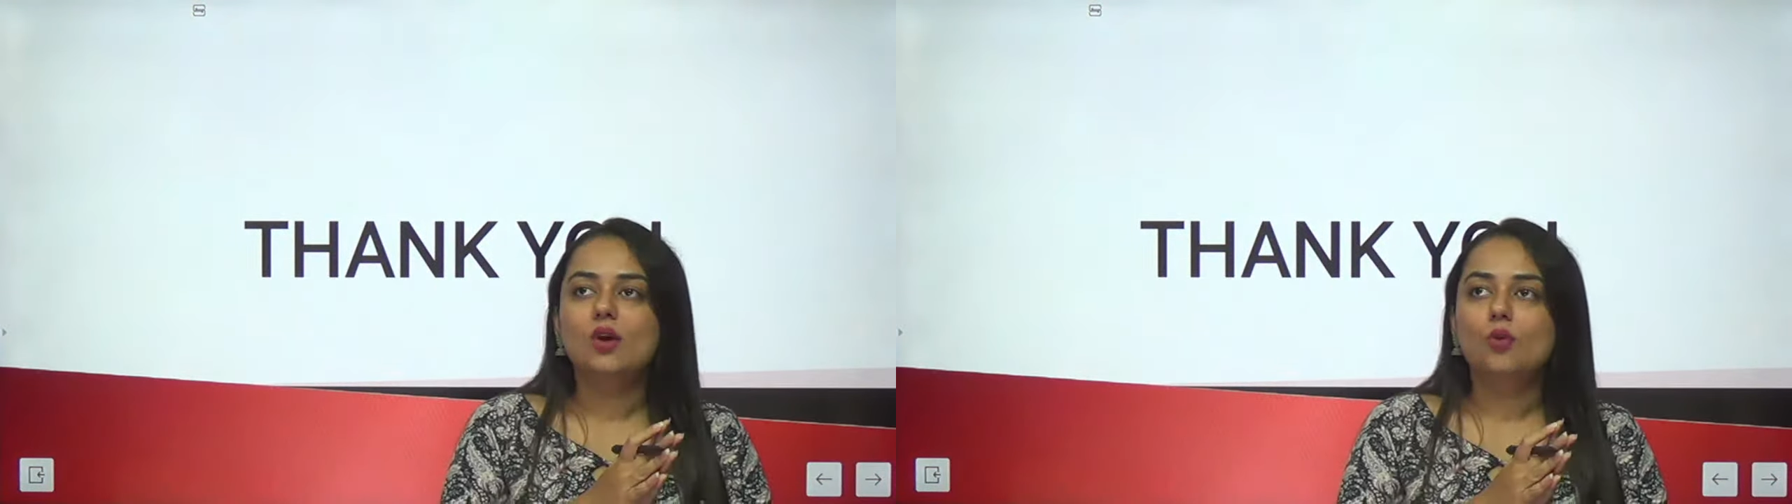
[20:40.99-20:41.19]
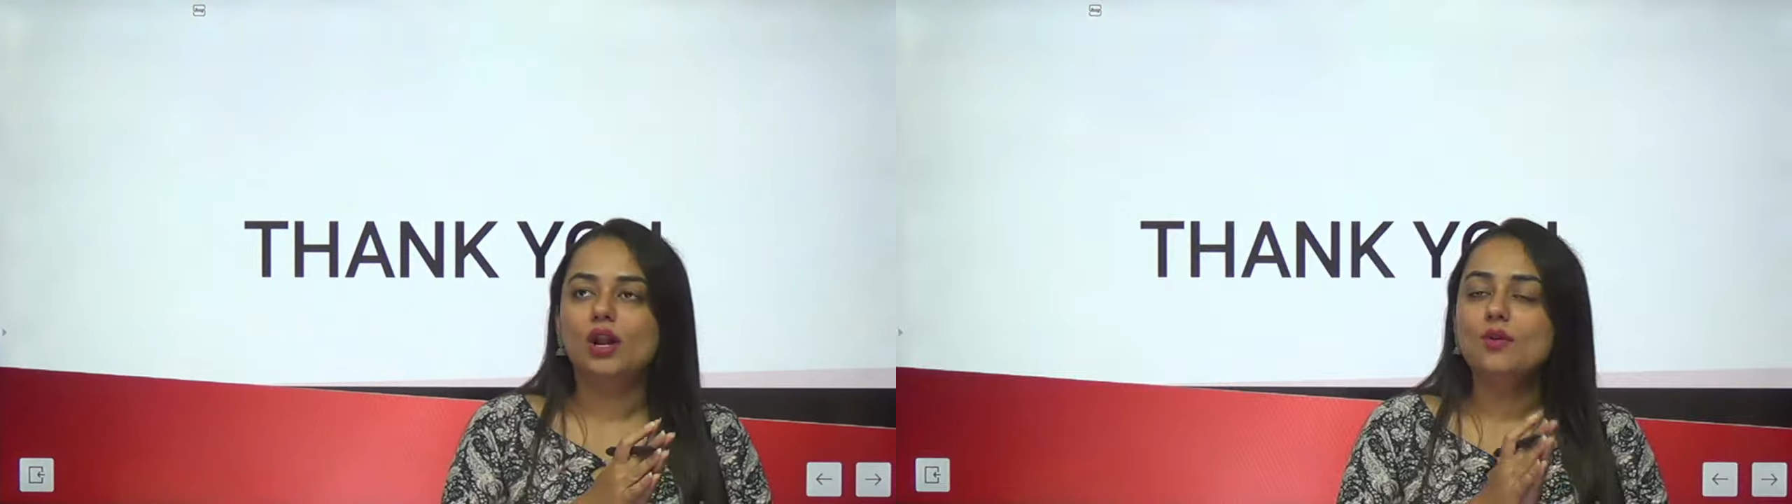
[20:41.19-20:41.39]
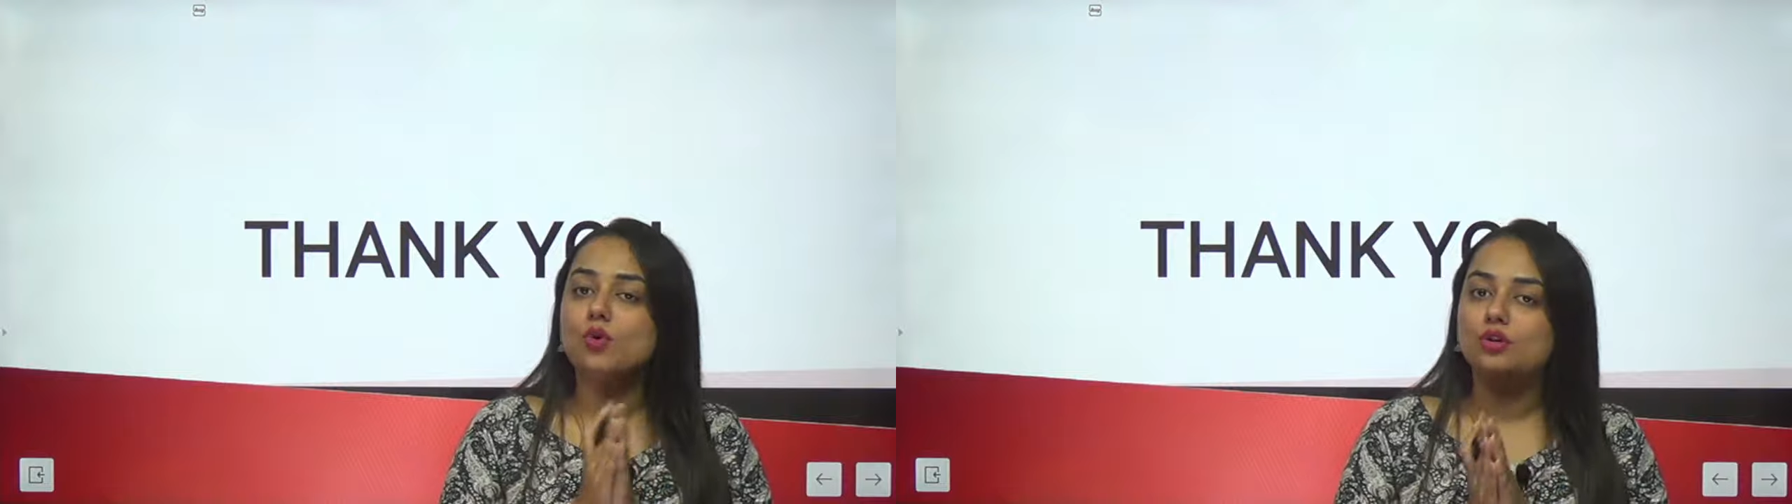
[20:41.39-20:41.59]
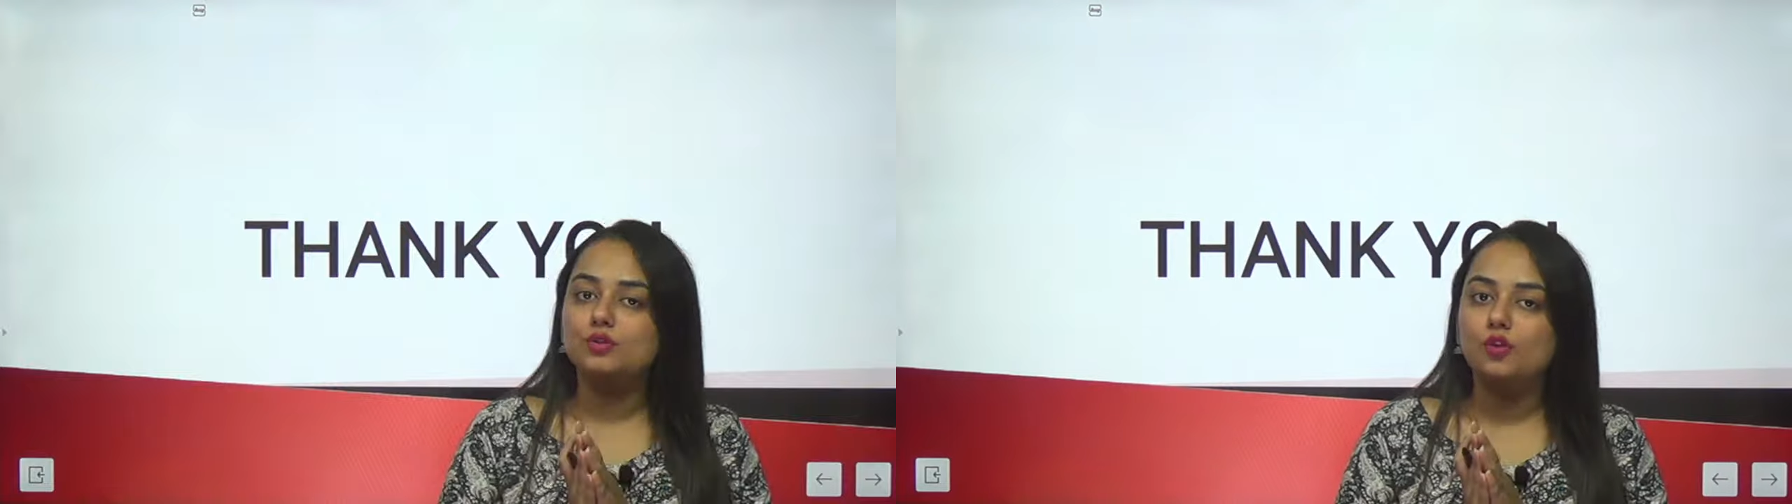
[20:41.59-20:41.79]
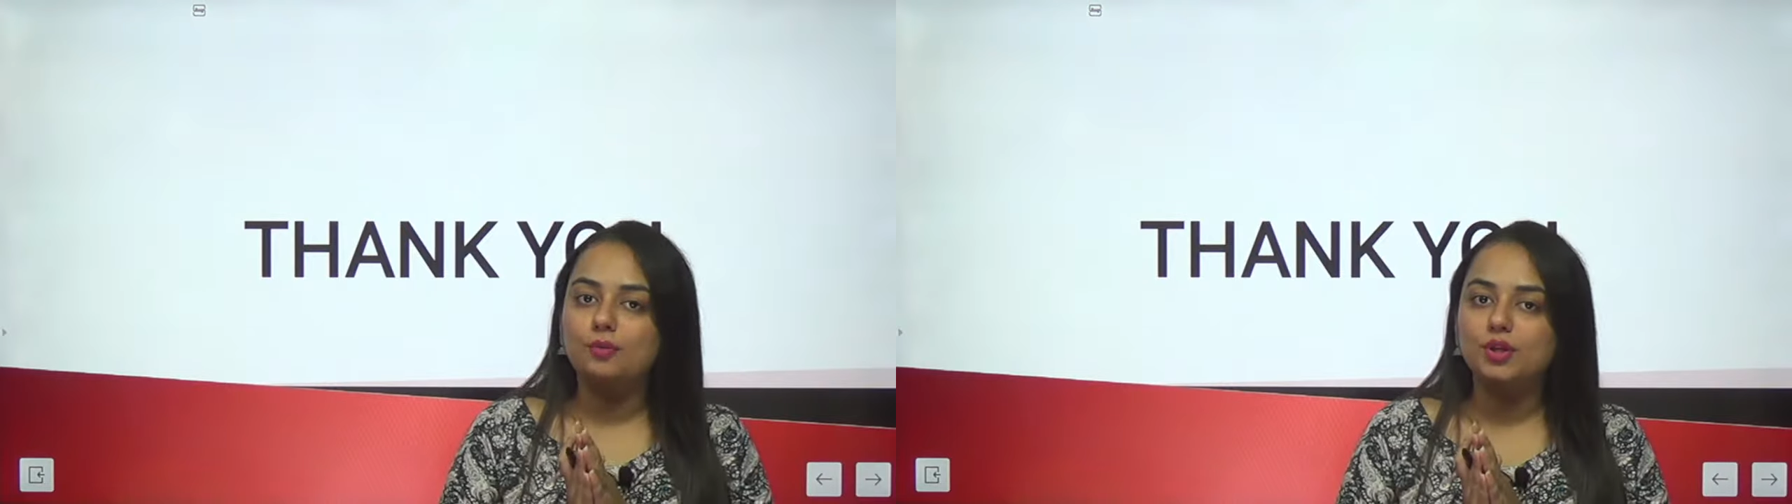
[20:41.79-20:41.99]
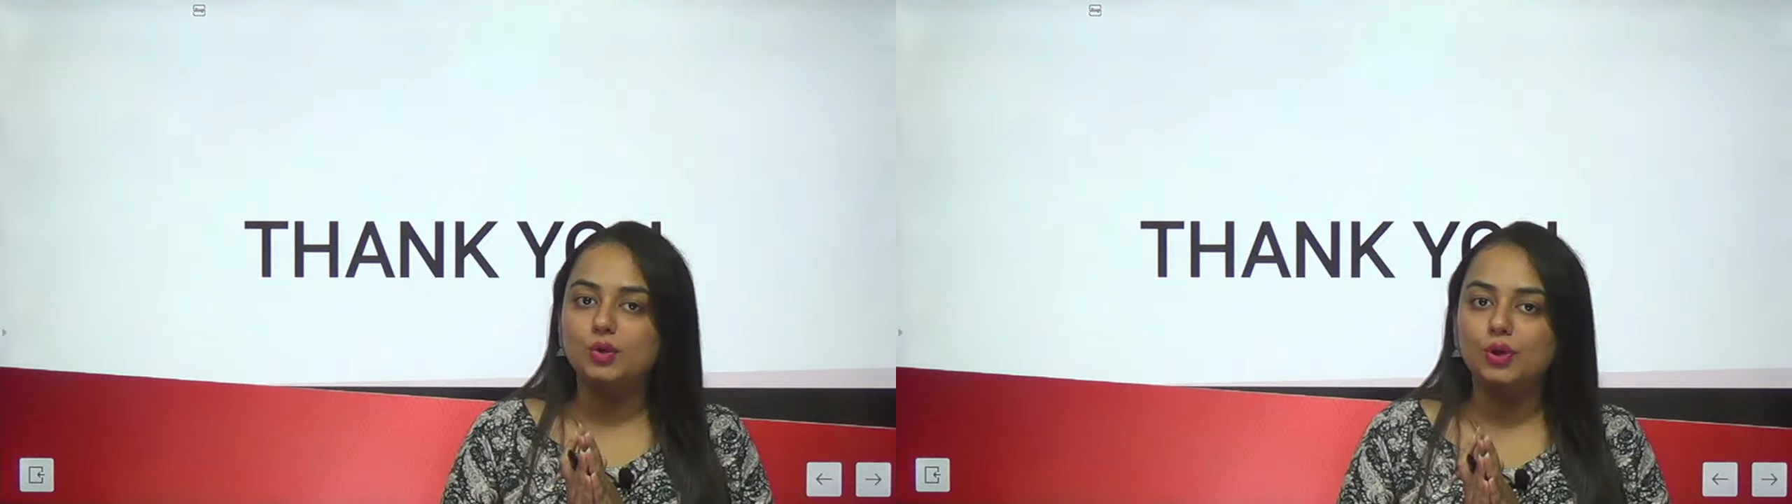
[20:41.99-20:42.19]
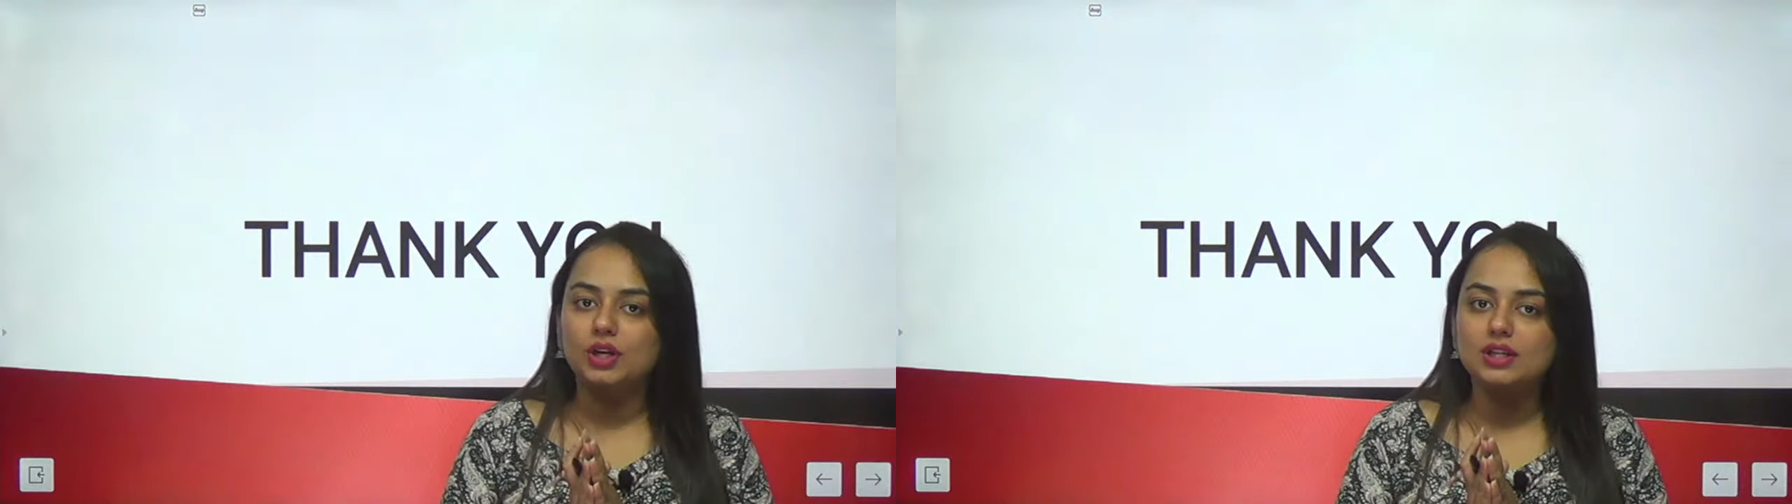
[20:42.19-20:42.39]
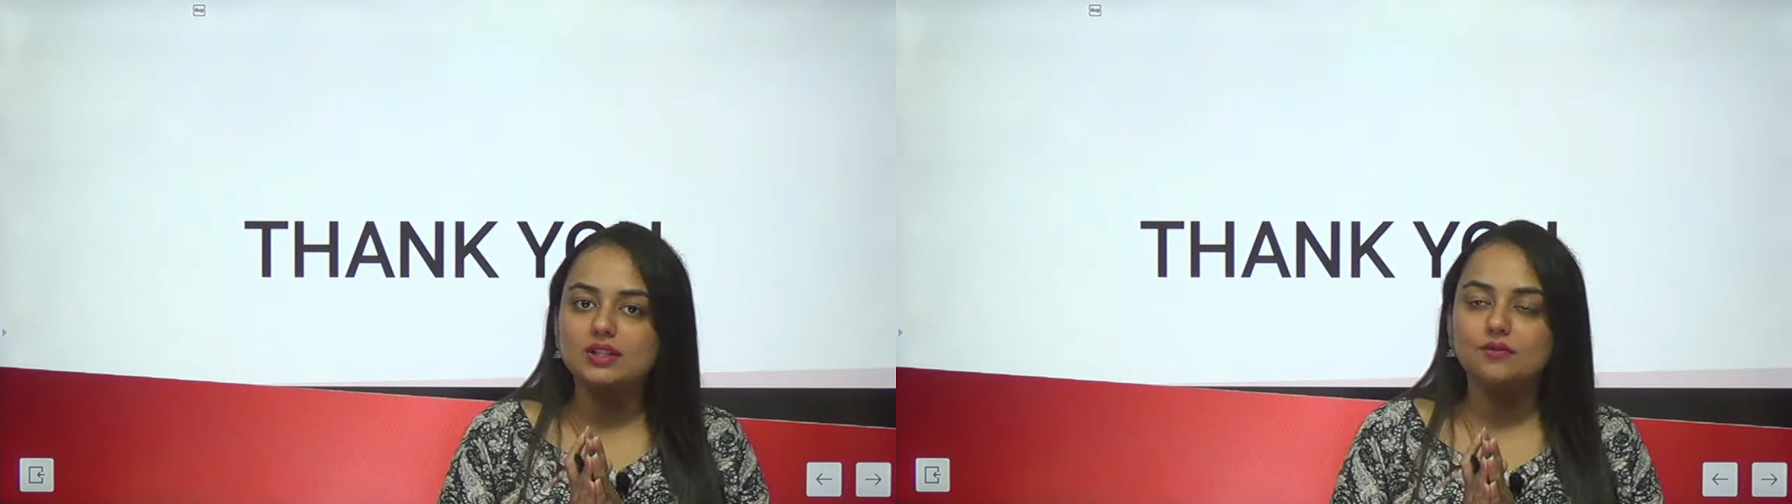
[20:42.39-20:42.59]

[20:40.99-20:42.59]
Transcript: what I want from you is,